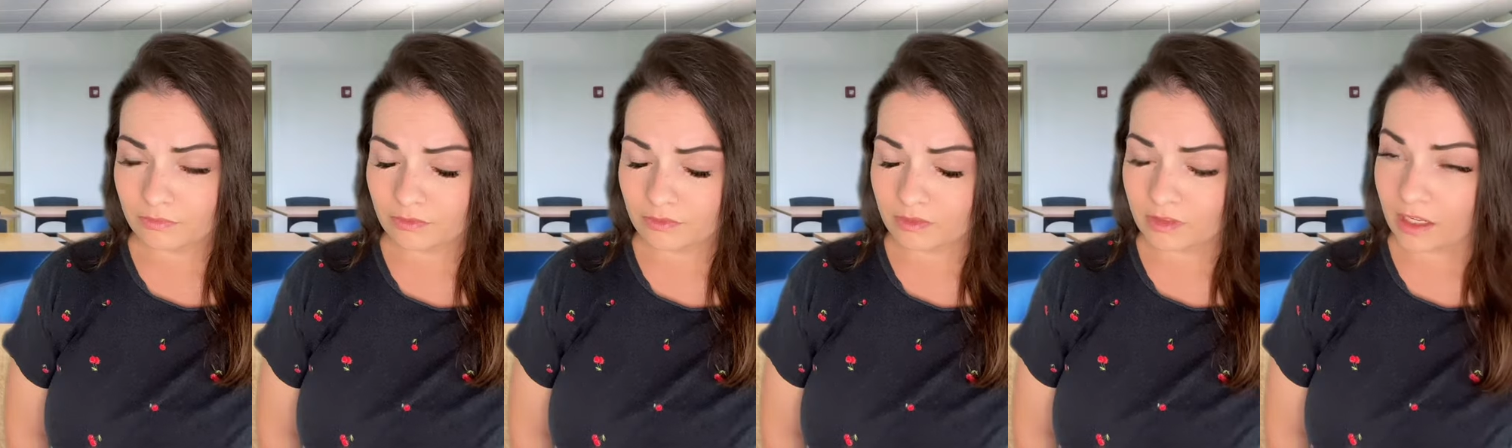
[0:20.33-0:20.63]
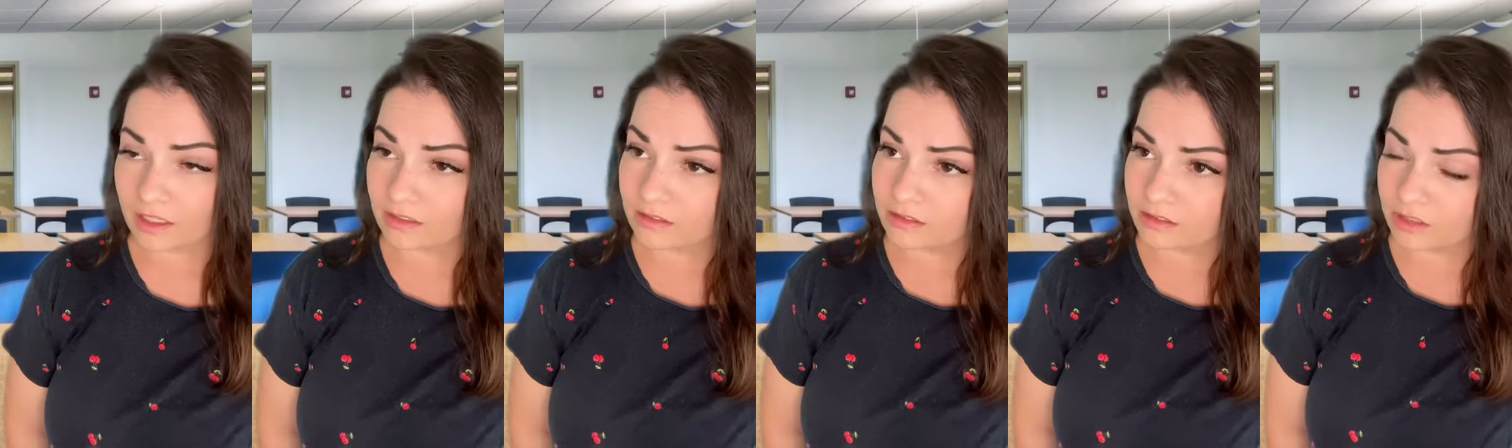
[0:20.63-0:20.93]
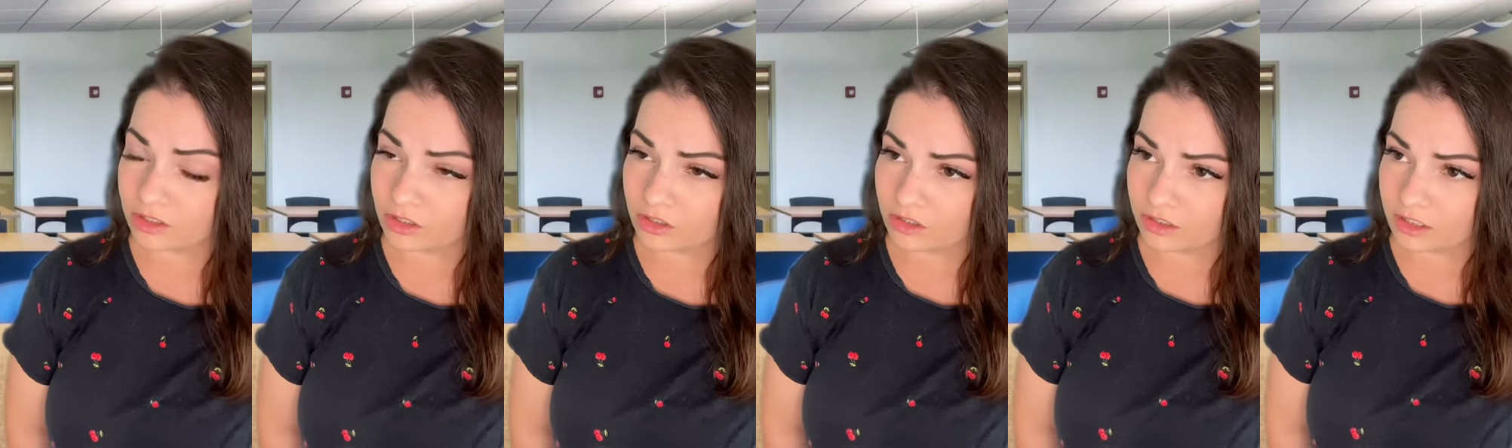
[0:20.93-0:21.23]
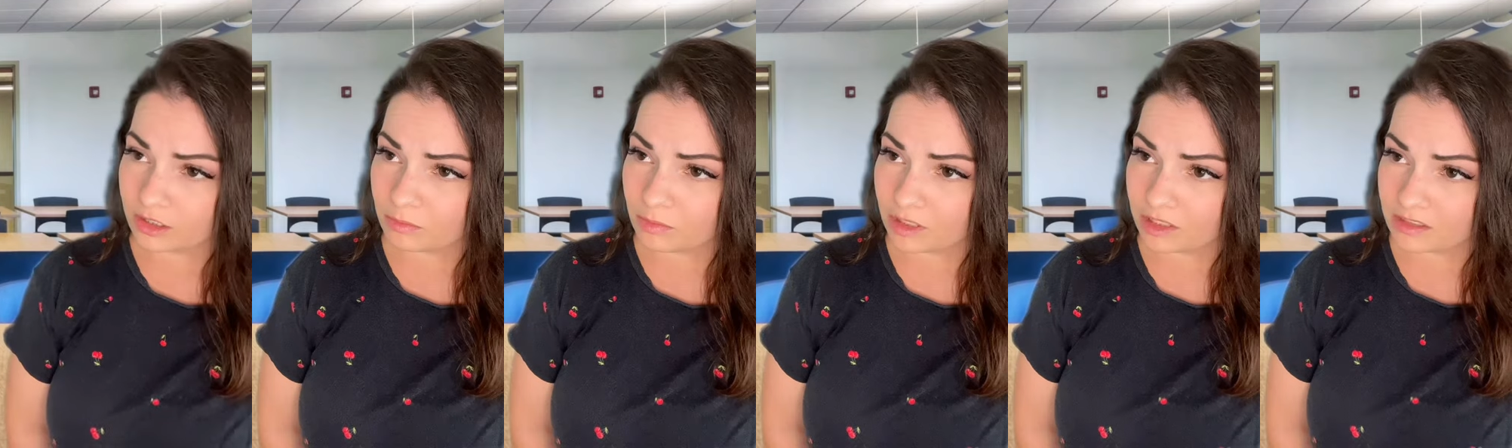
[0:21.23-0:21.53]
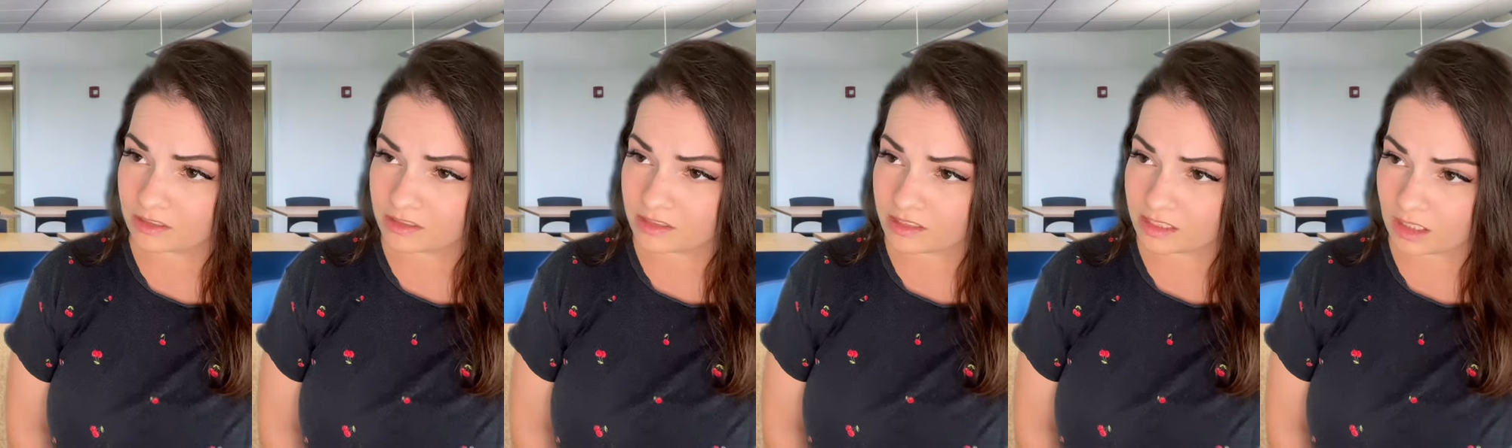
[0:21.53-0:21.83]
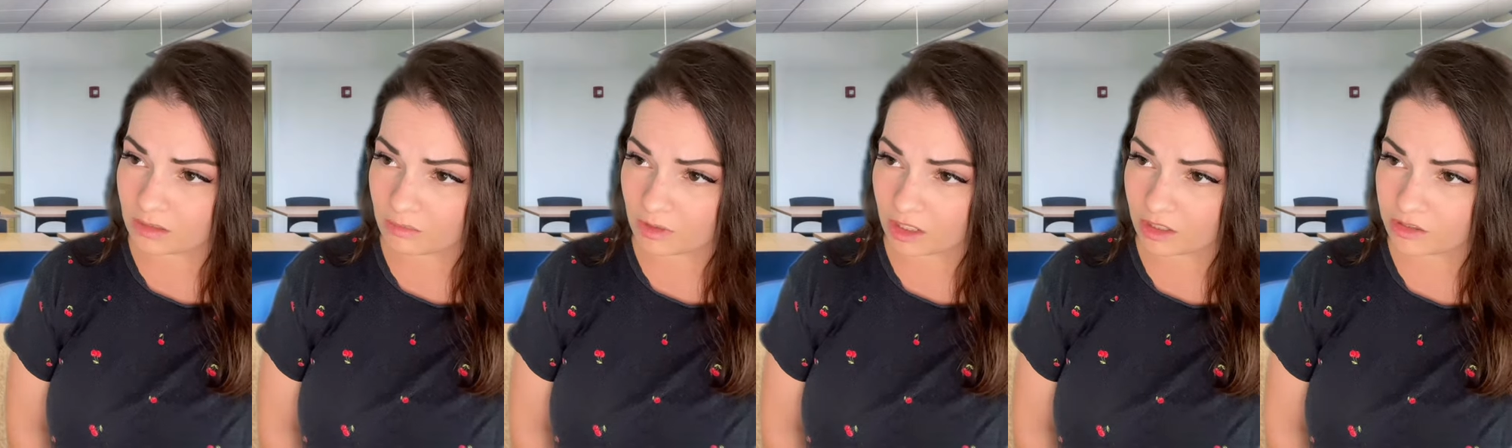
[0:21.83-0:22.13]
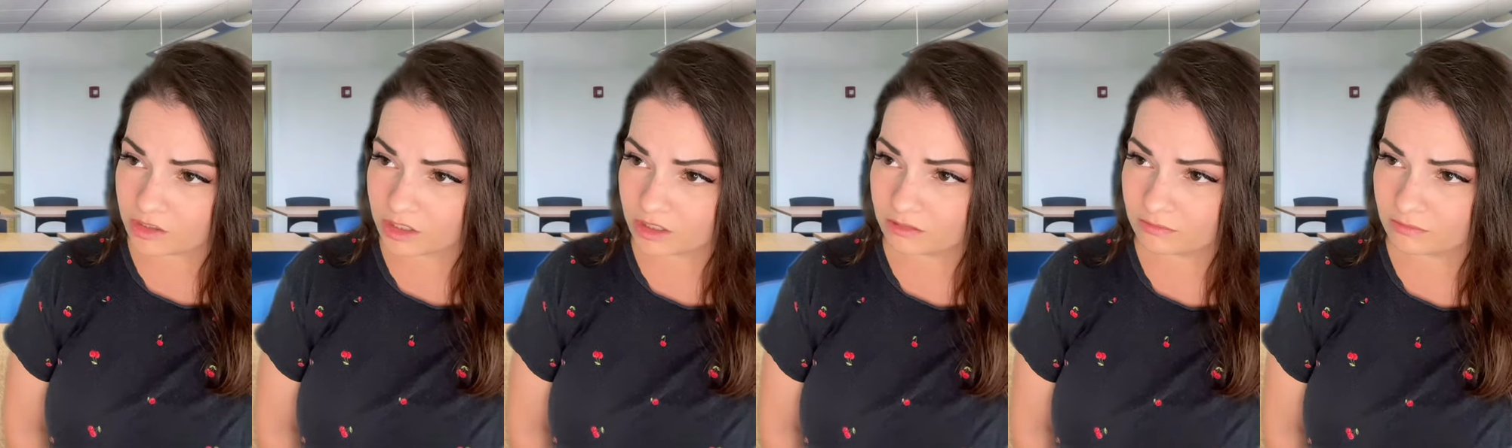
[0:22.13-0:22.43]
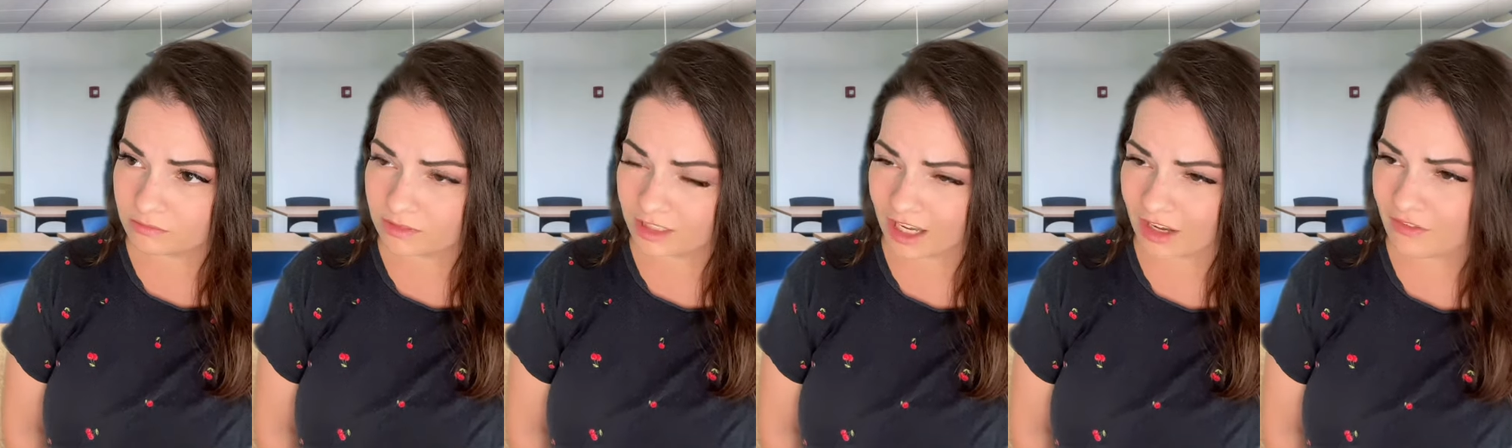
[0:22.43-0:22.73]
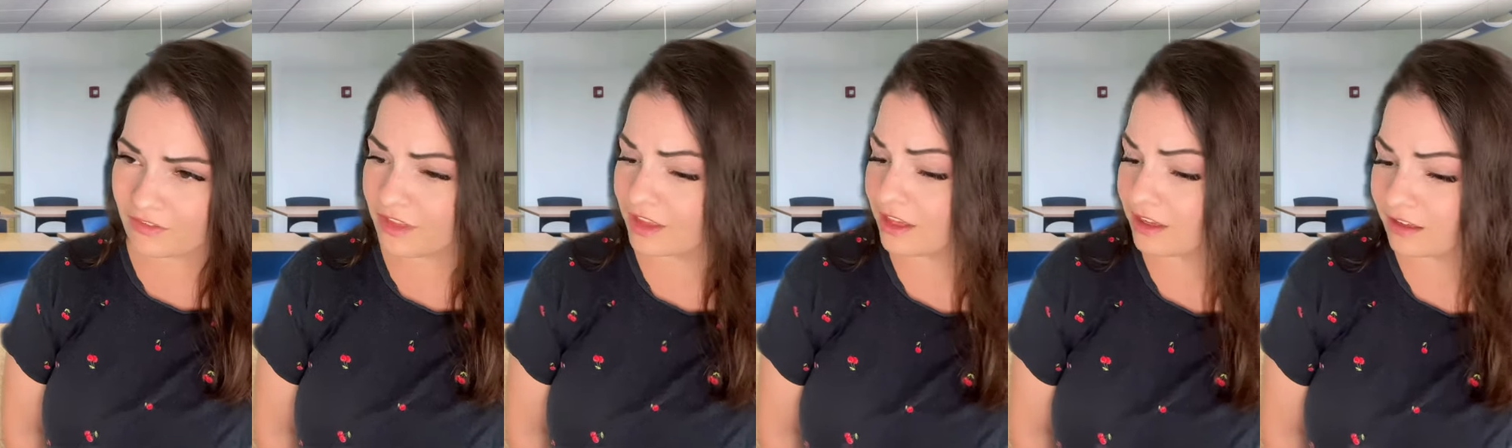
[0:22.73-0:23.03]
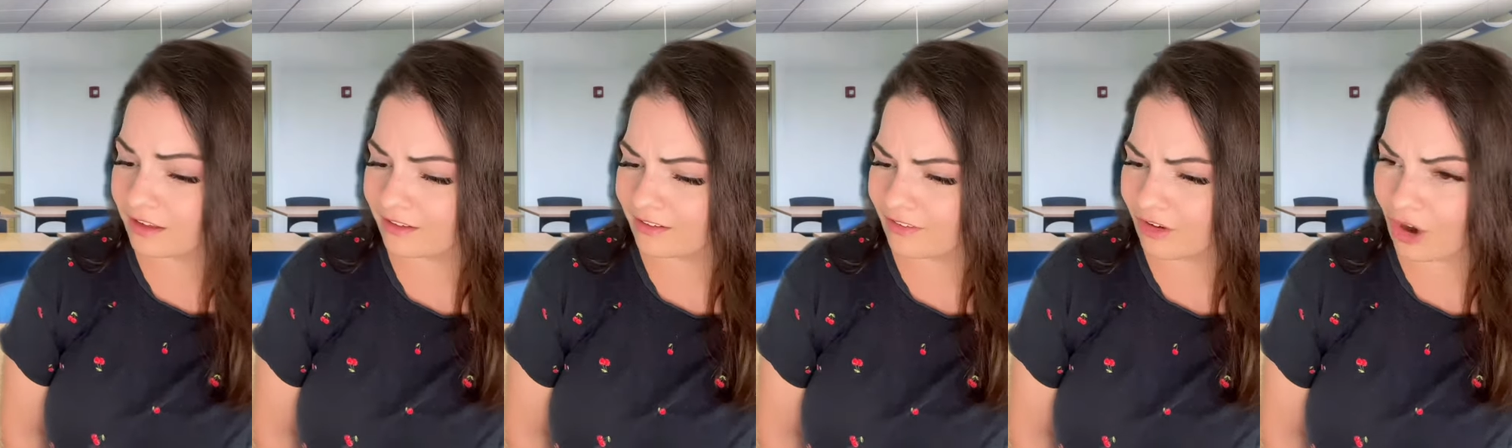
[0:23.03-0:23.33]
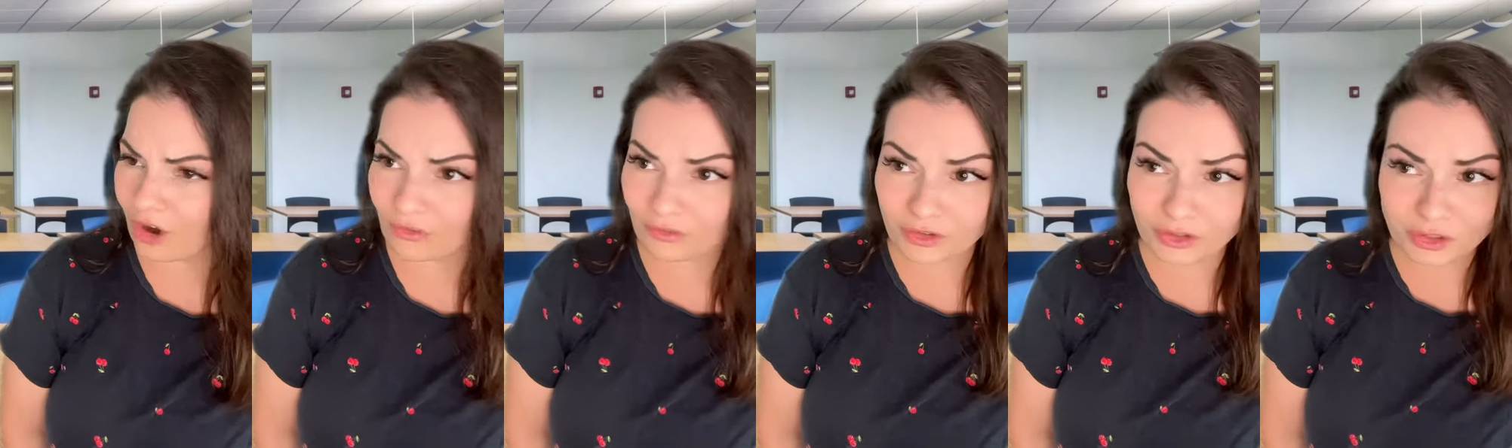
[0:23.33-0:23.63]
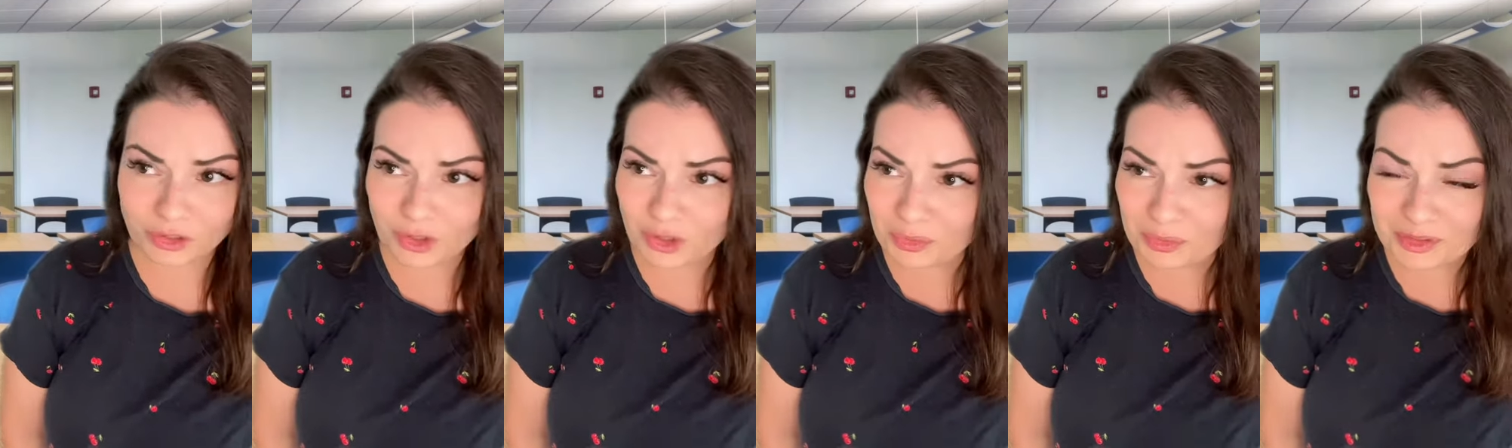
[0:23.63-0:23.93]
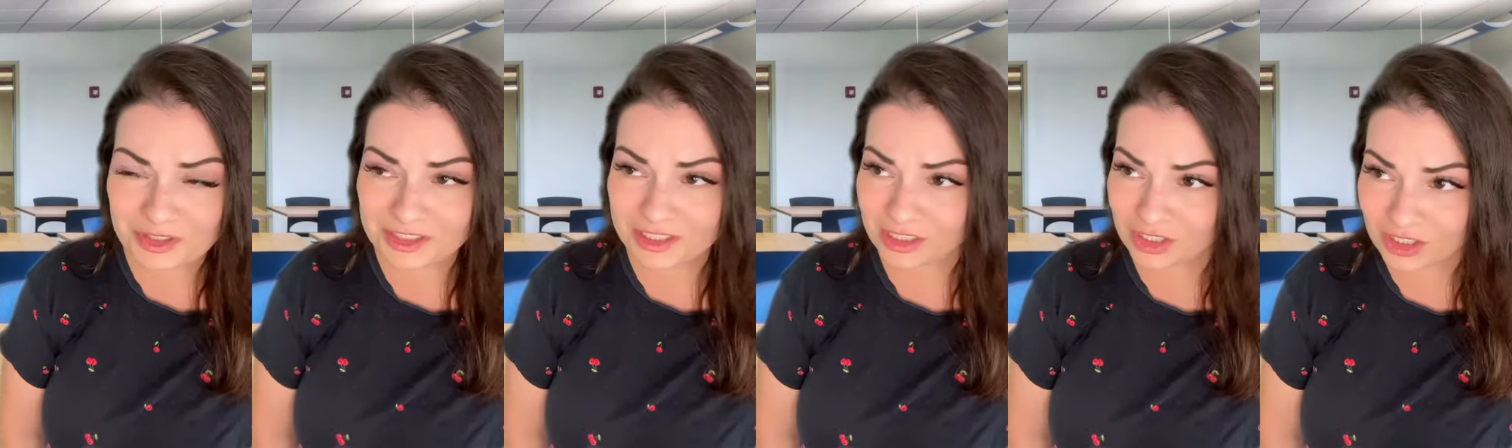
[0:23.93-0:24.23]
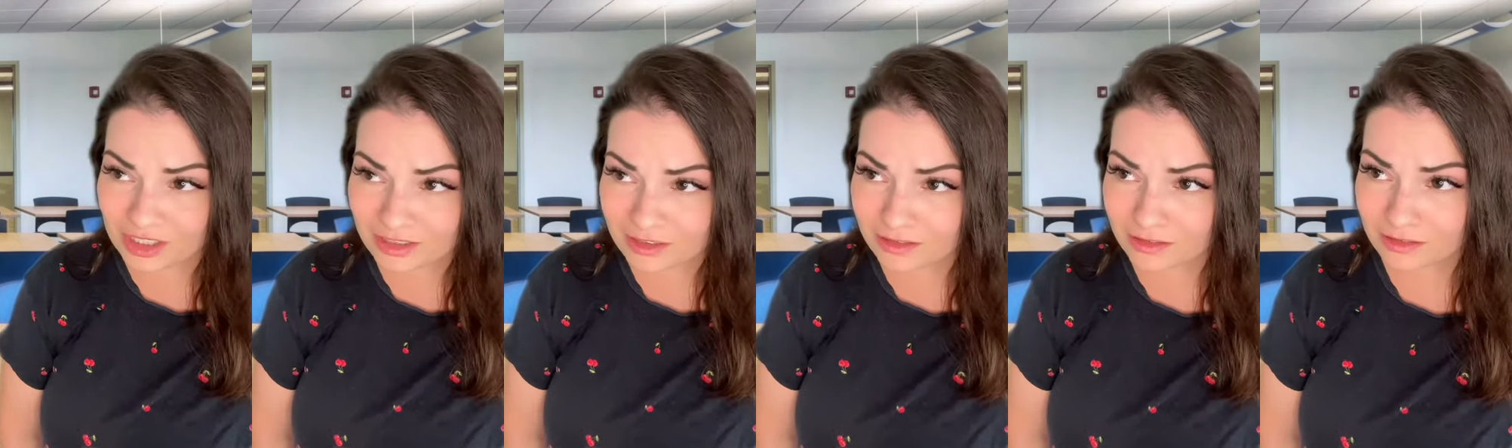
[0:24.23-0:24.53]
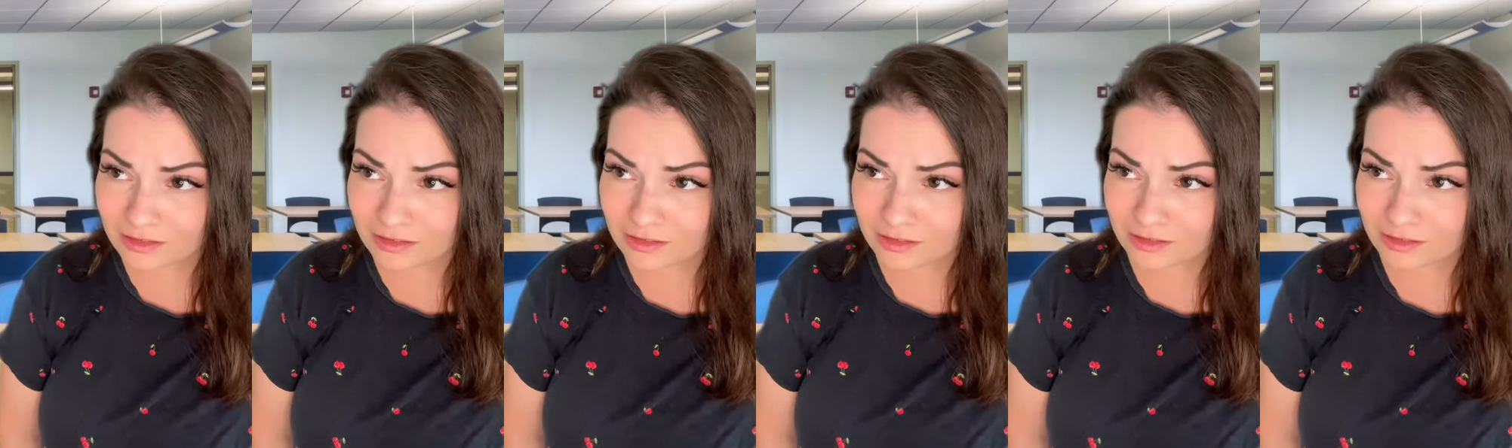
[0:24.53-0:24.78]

That you're going to be an assistant manager? Have they offered you the position?